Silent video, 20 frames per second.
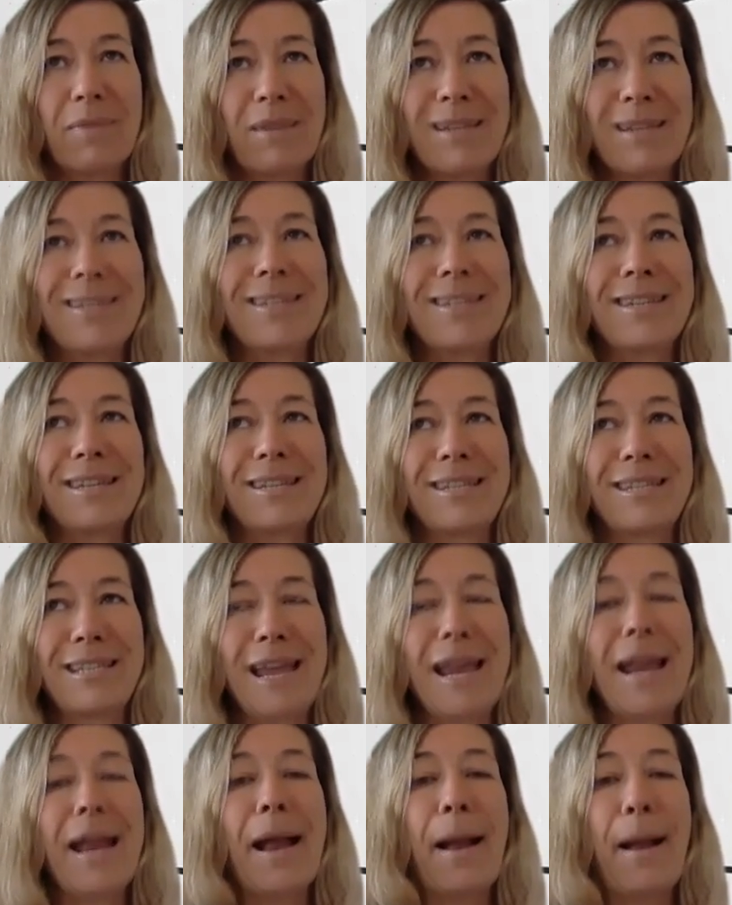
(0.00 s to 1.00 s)
This is a
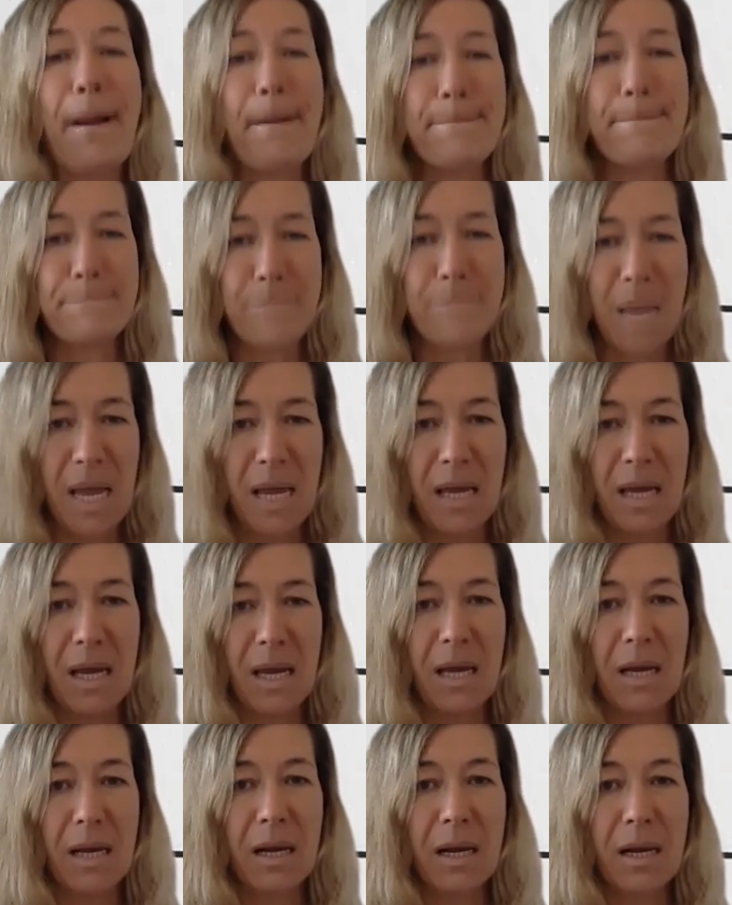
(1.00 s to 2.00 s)
sick
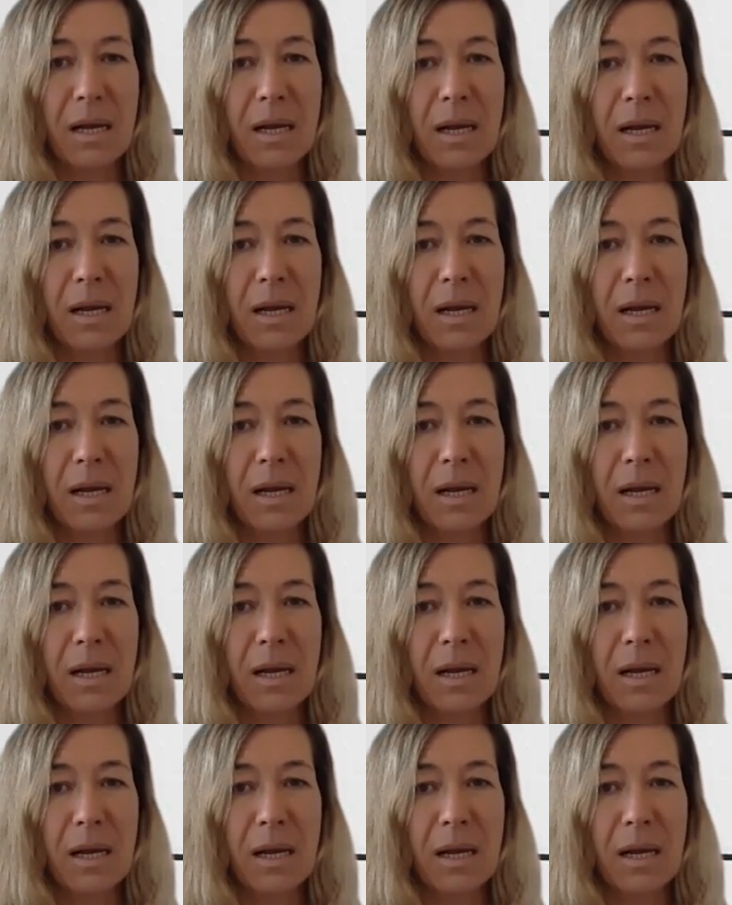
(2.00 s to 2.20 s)
making